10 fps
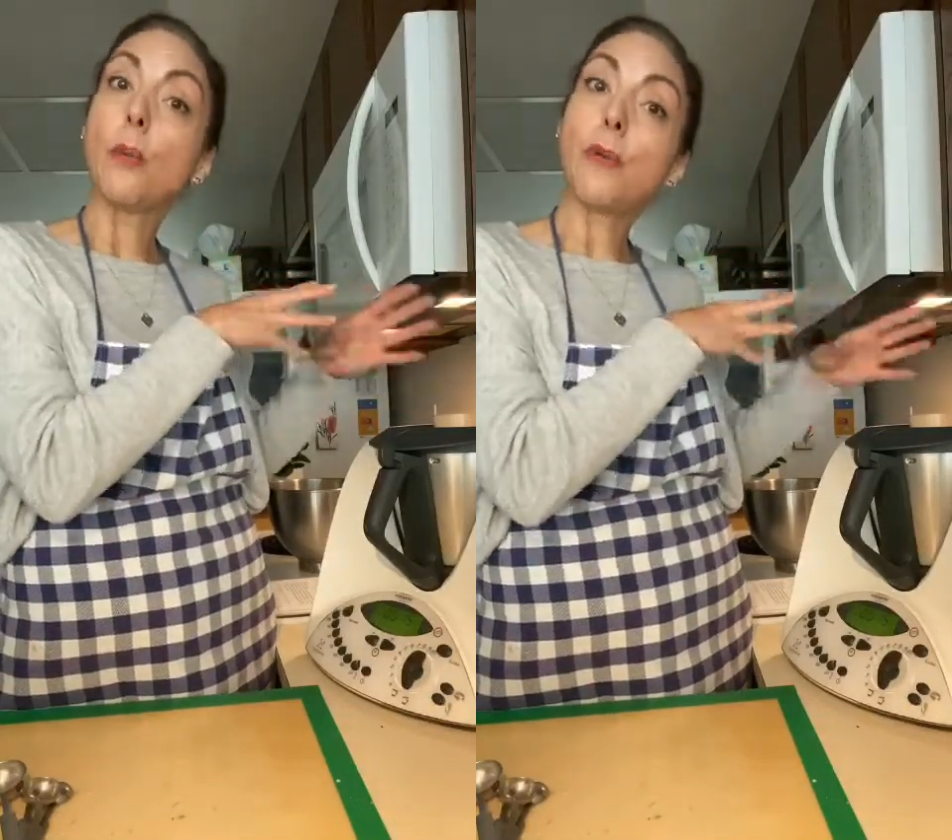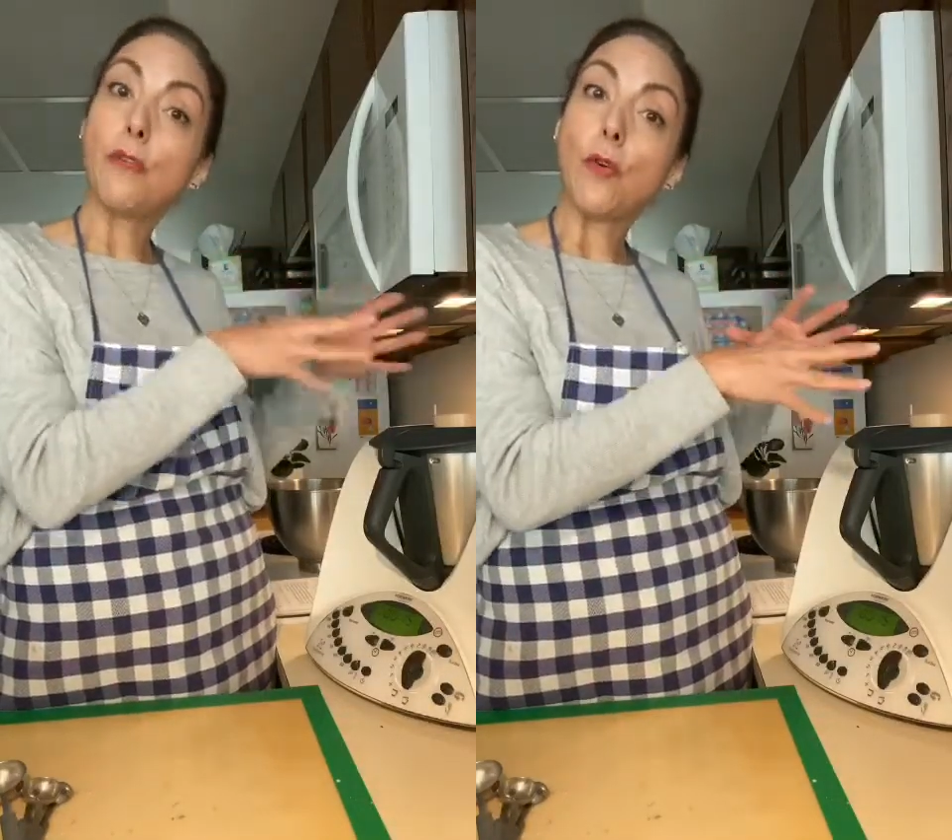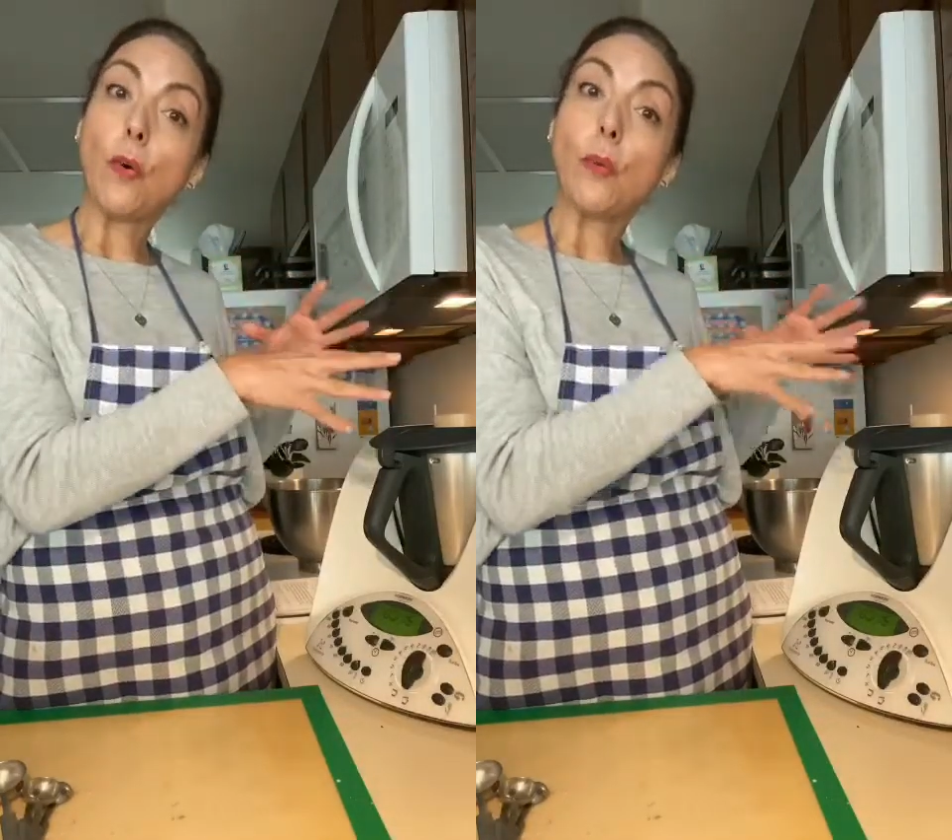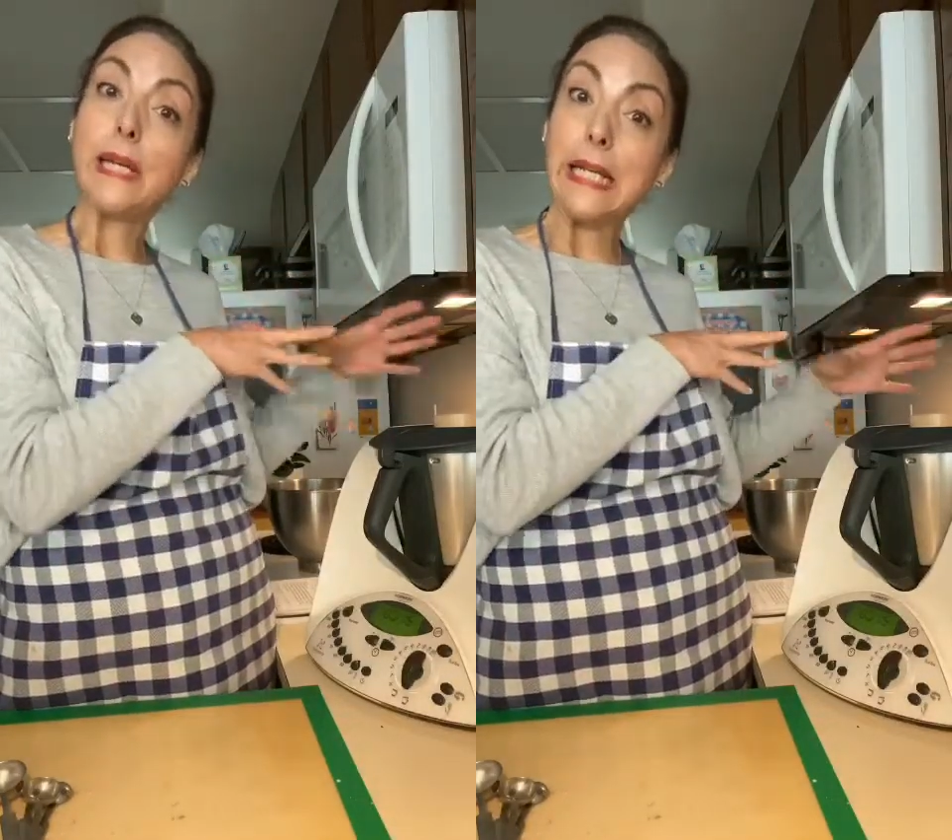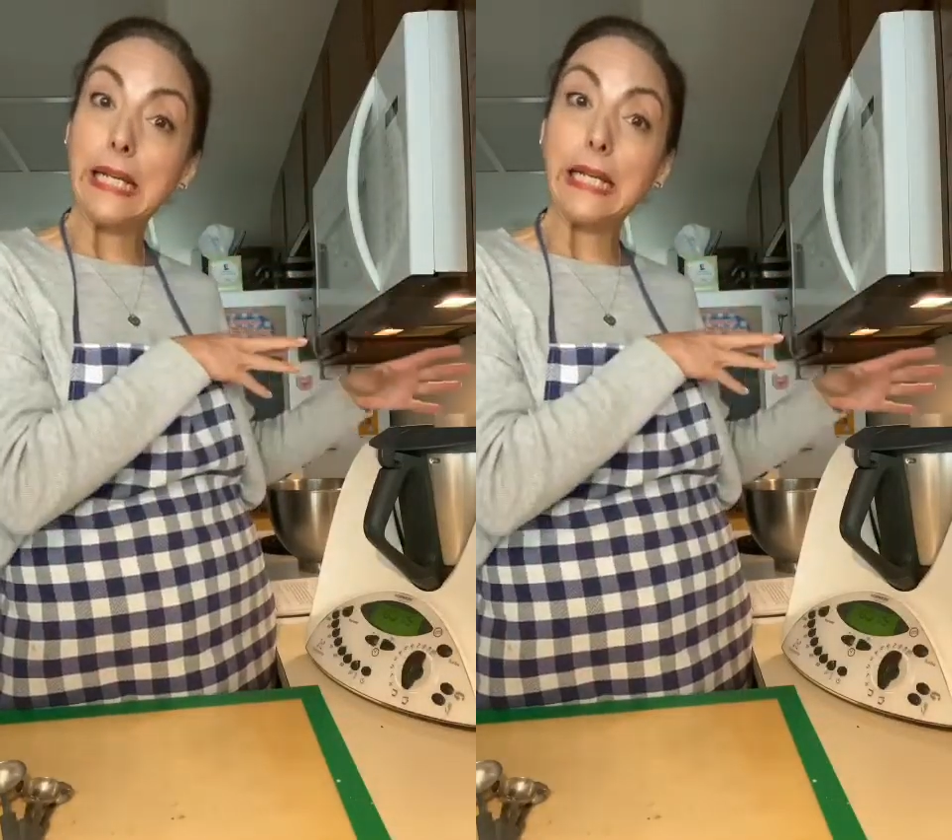before we
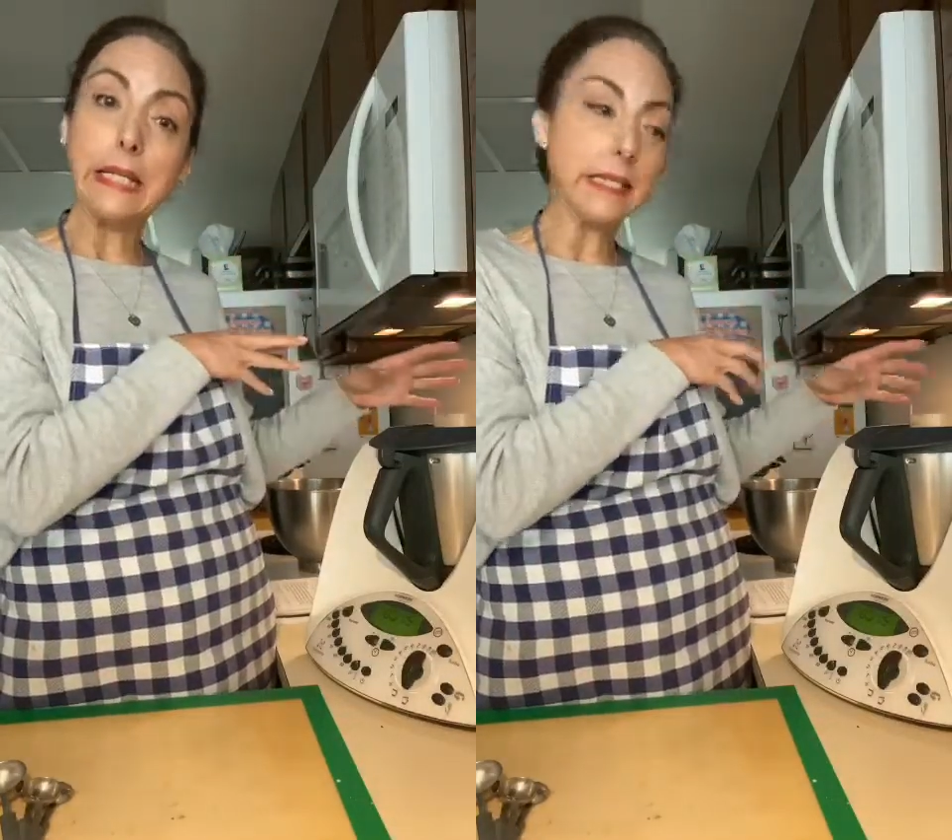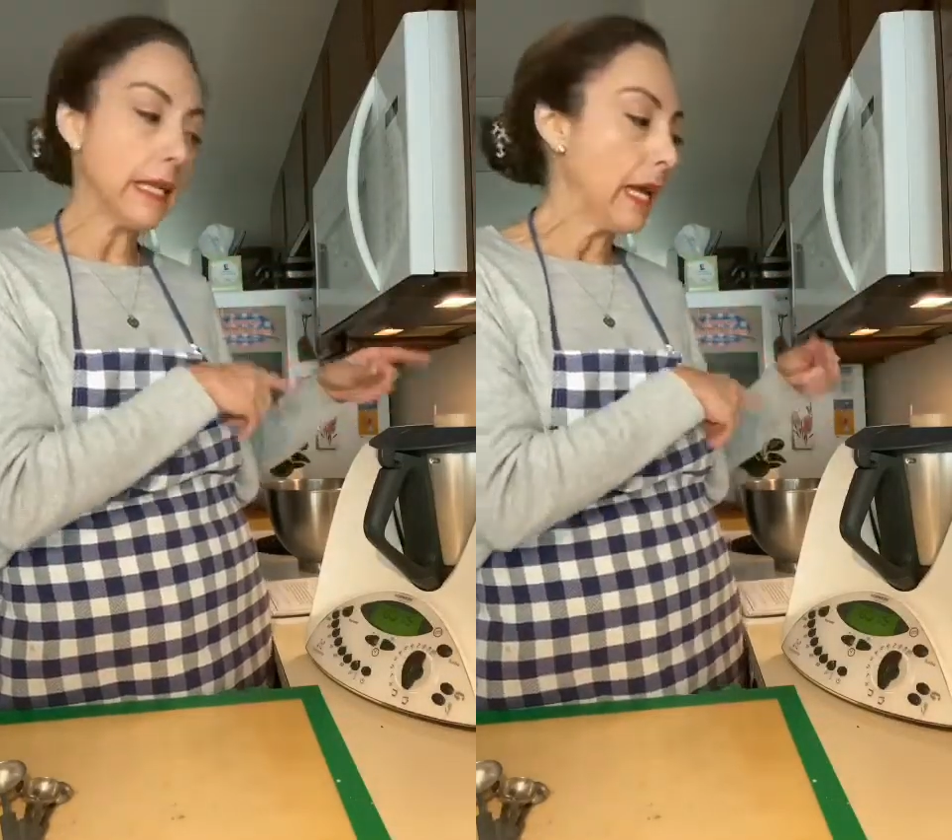need it,